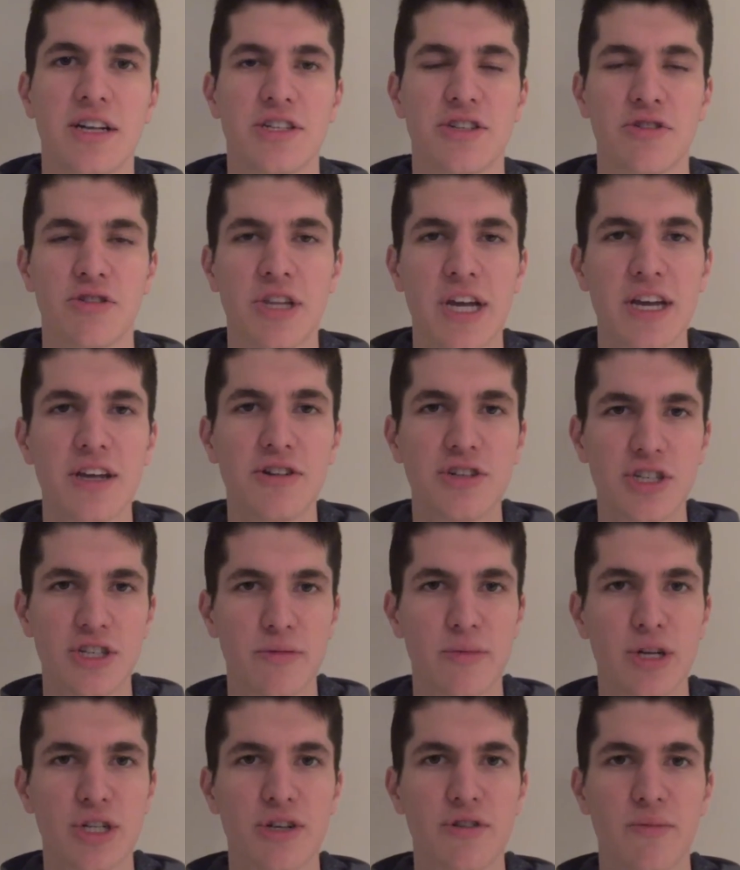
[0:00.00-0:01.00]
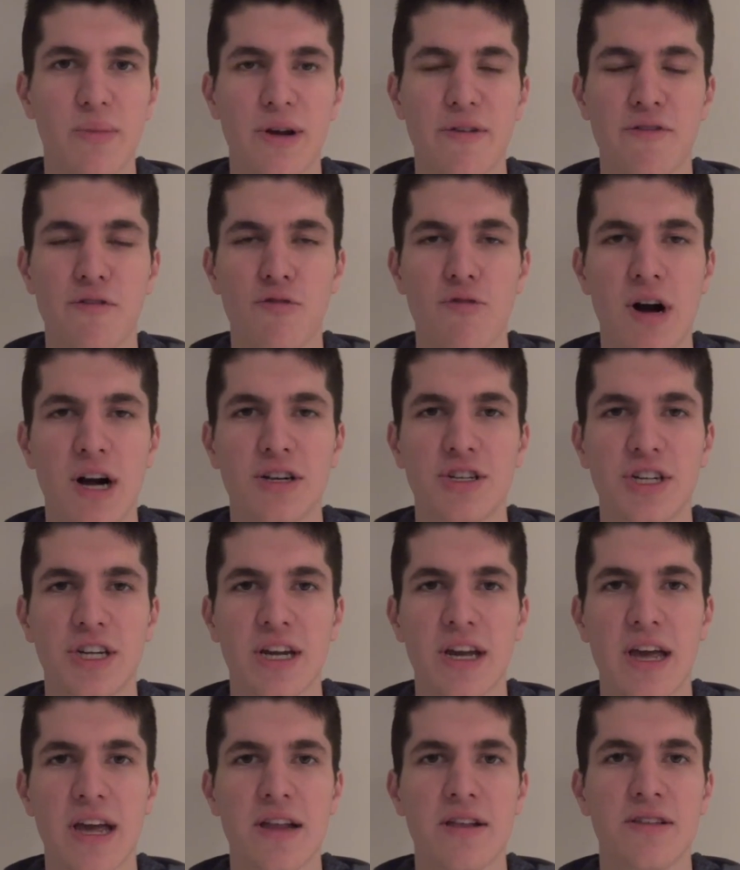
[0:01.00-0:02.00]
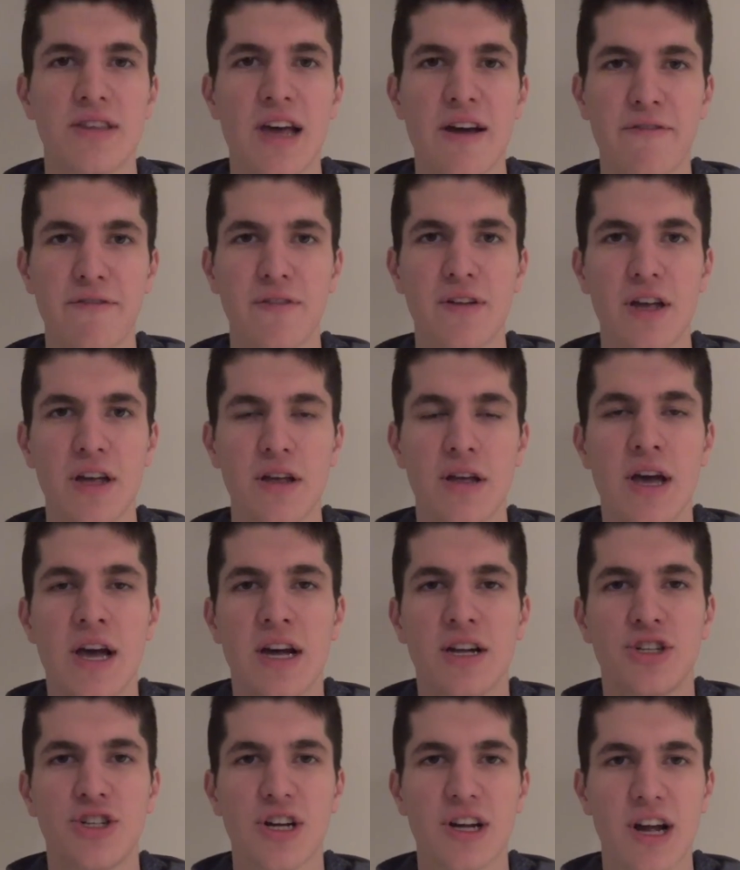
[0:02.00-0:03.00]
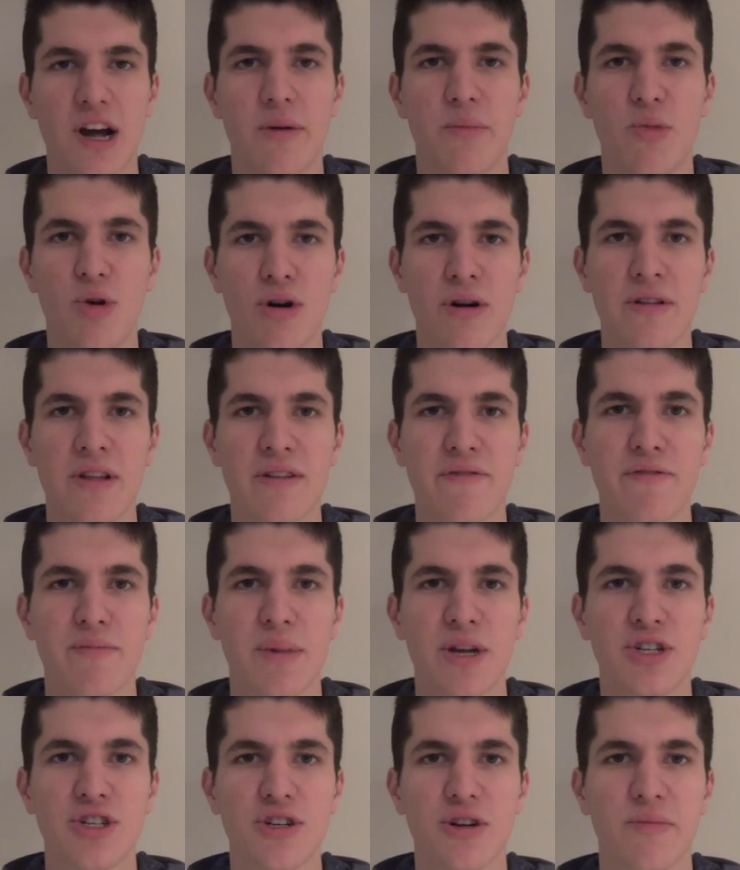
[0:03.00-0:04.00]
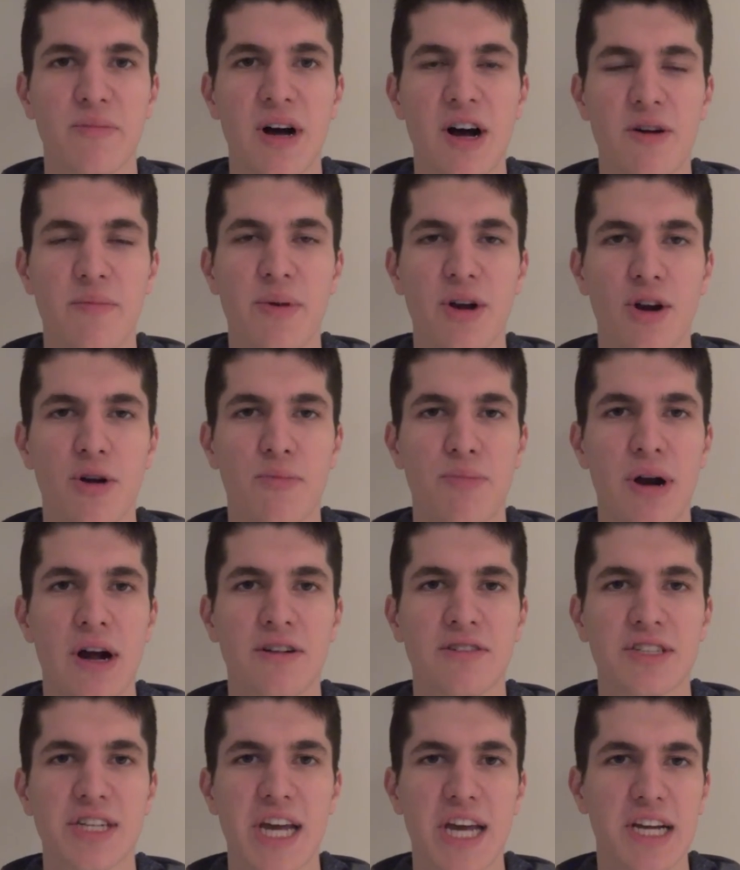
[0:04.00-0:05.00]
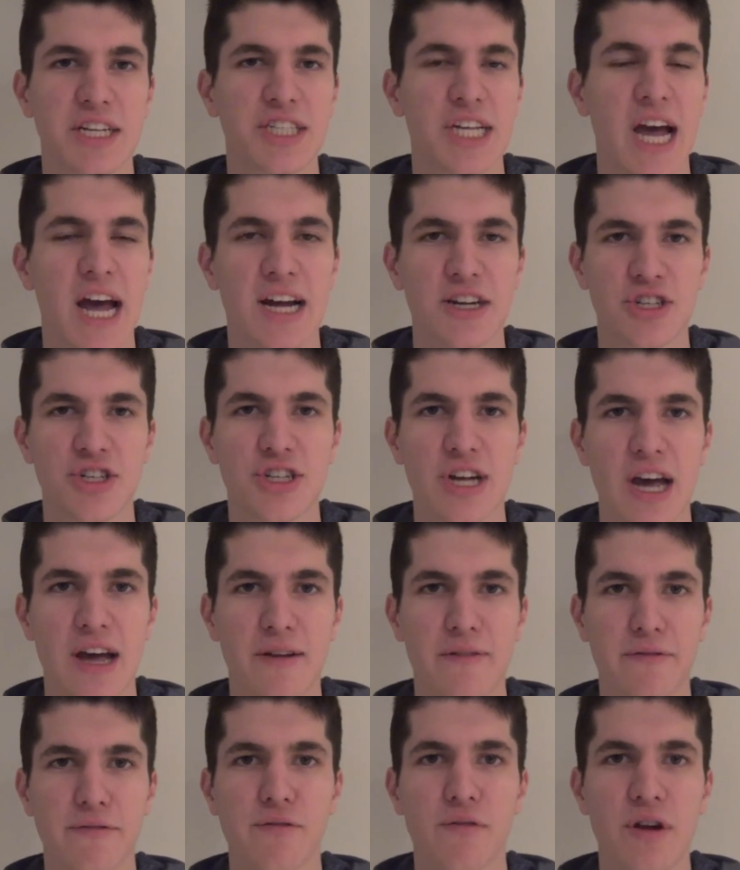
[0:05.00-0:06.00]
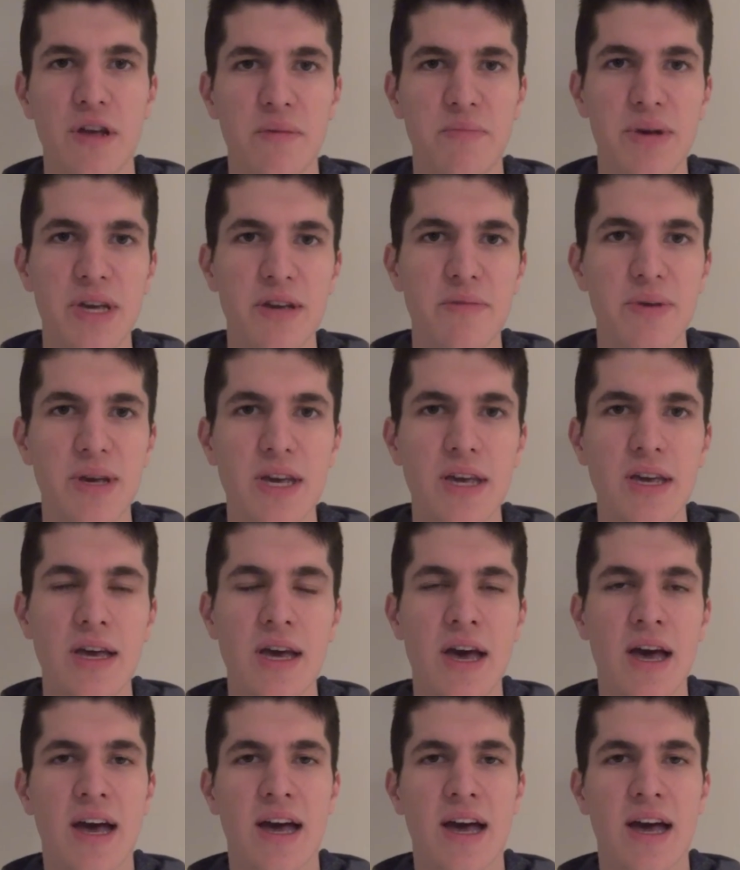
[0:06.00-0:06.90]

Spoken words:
So thank you so much, everybody, for watching, and definitely check out more of the information about Barrett Brown's case, #FreeBB,